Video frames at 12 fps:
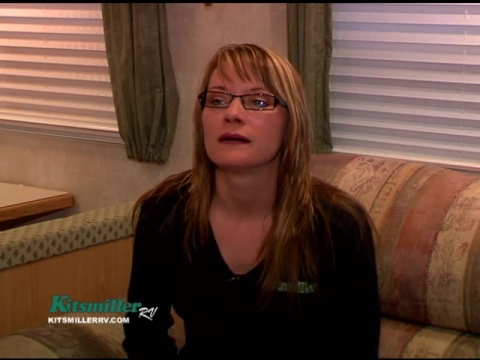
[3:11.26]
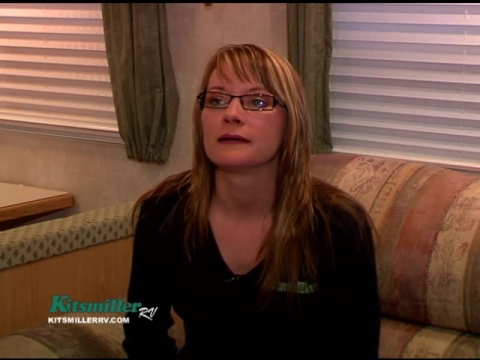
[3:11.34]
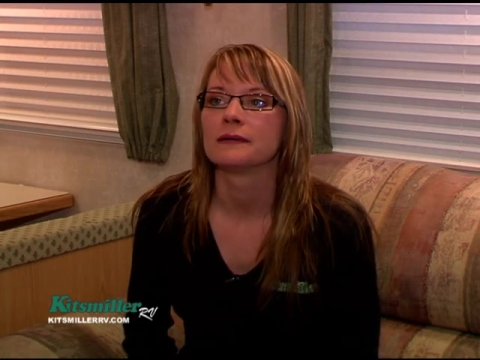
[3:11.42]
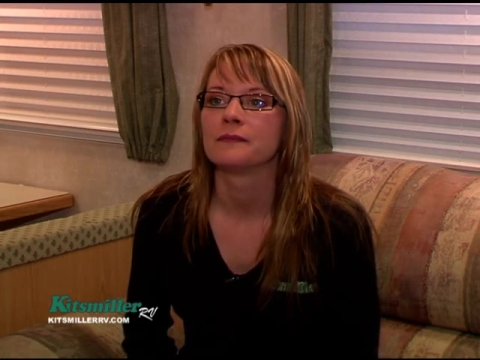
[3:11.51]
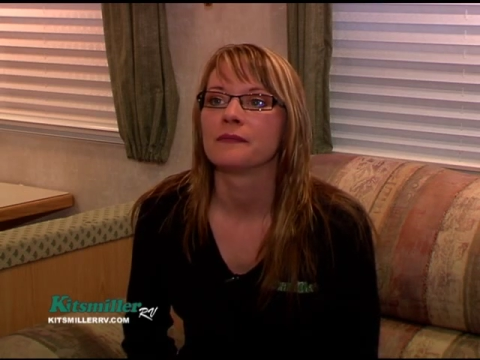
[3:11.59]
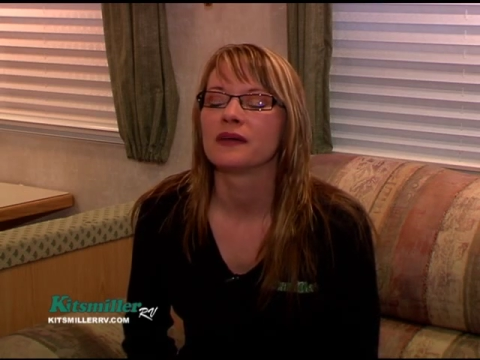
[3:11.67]

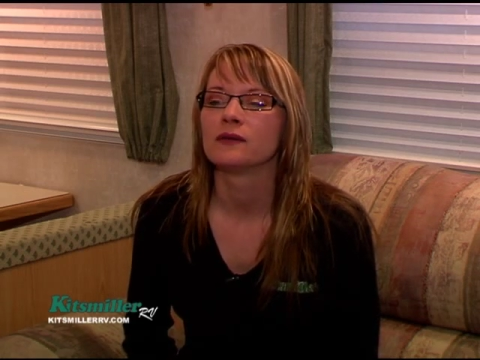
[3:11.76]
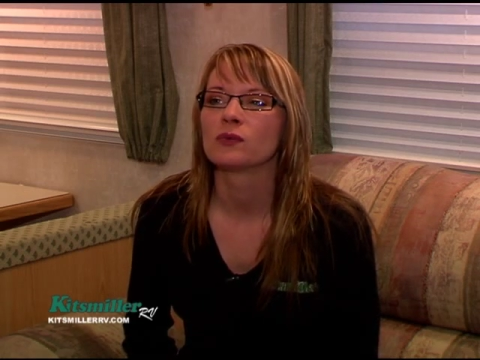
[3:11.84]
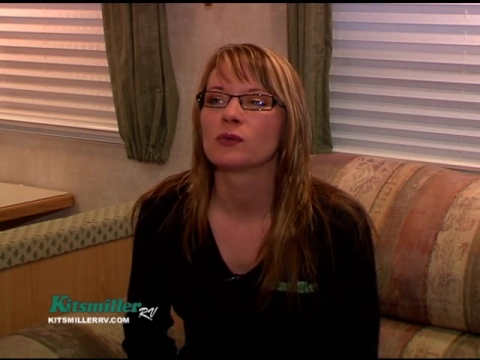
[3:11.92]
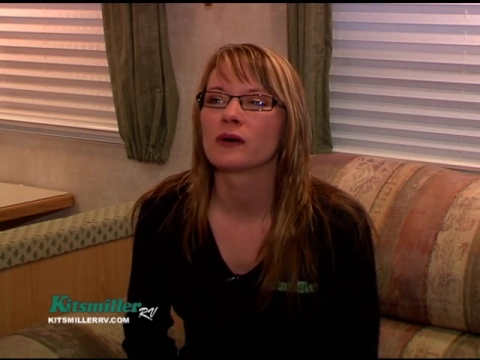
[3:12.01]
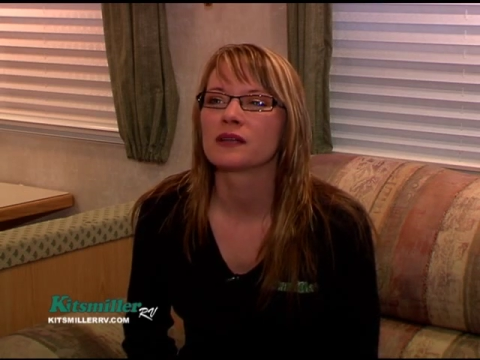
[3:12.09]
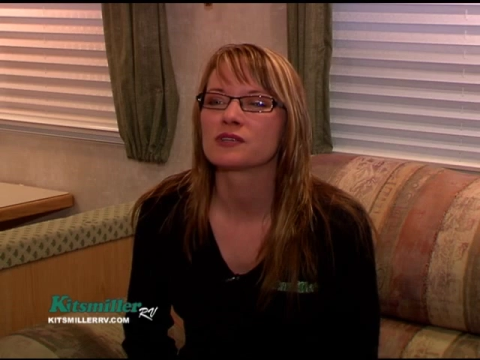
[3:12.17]
And
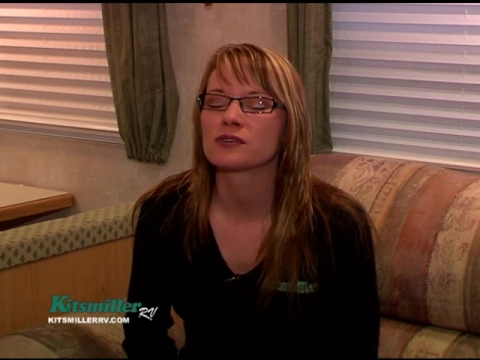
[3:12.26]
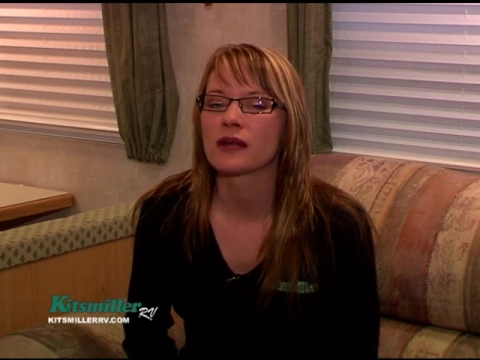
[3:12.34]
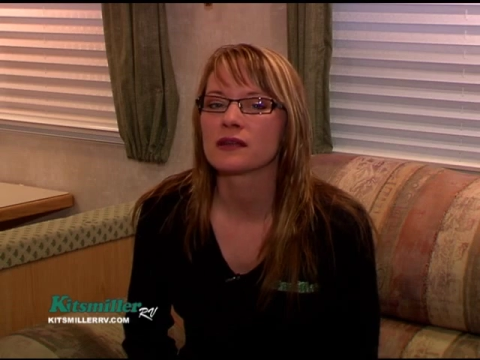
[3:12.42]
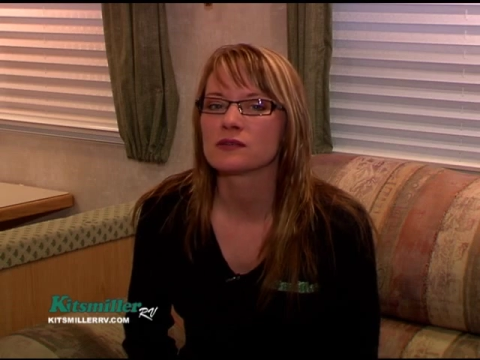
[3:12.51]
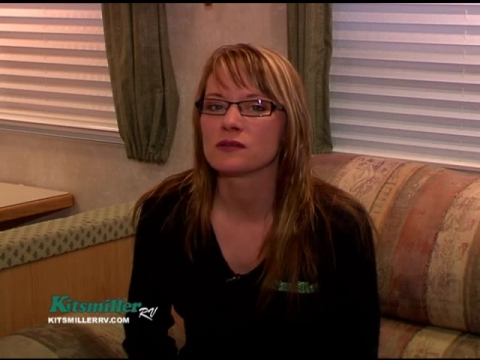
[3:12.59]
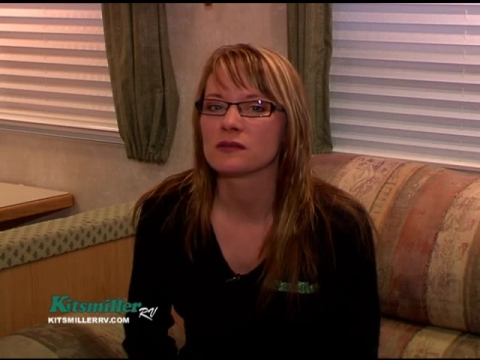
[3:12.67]
we want to
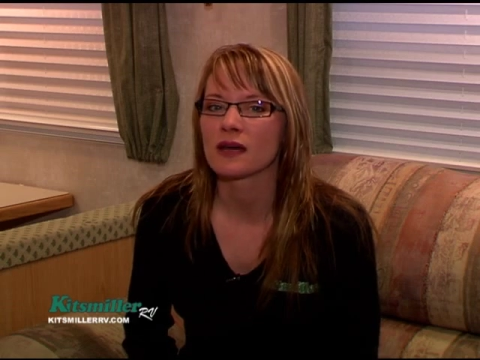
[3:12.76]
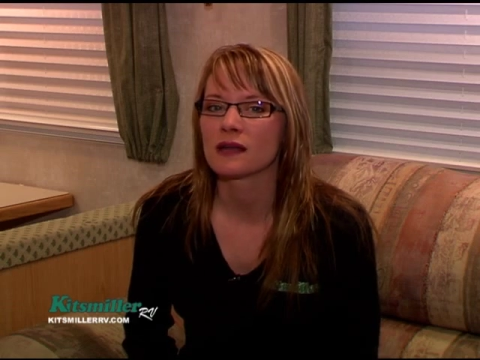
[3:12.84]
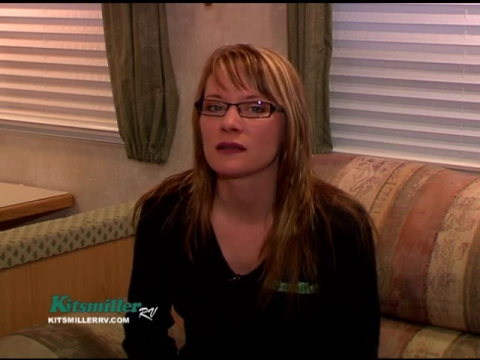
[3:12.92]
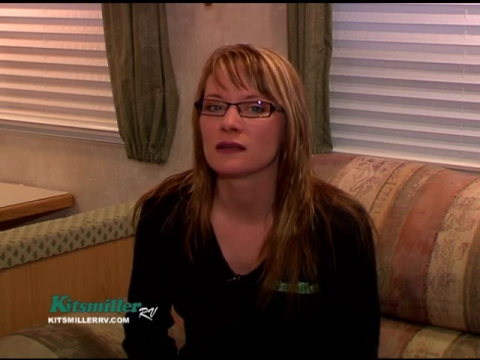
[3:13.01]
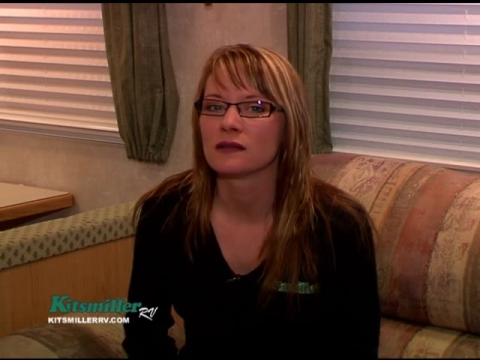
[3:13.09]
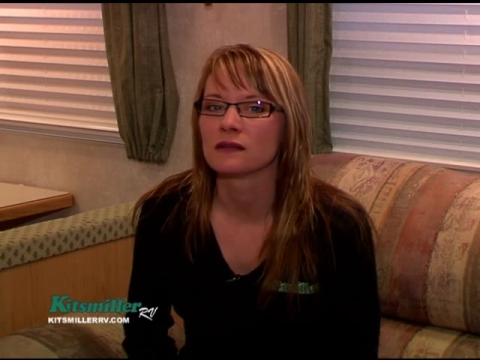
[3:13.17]
try and do
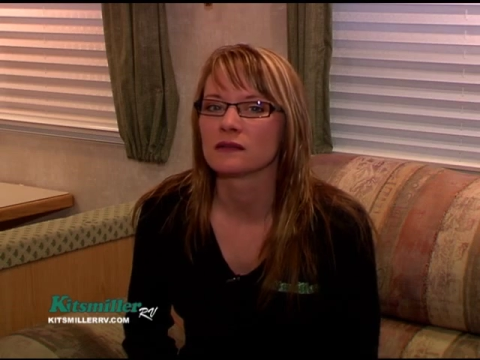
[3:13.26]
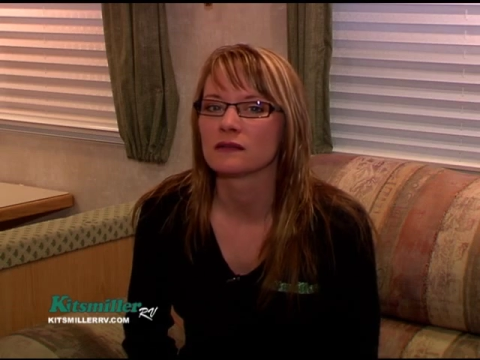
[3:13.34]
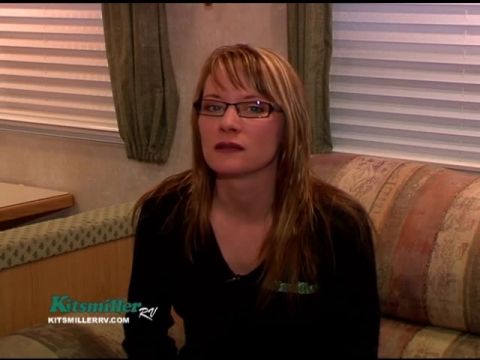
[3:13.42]
that in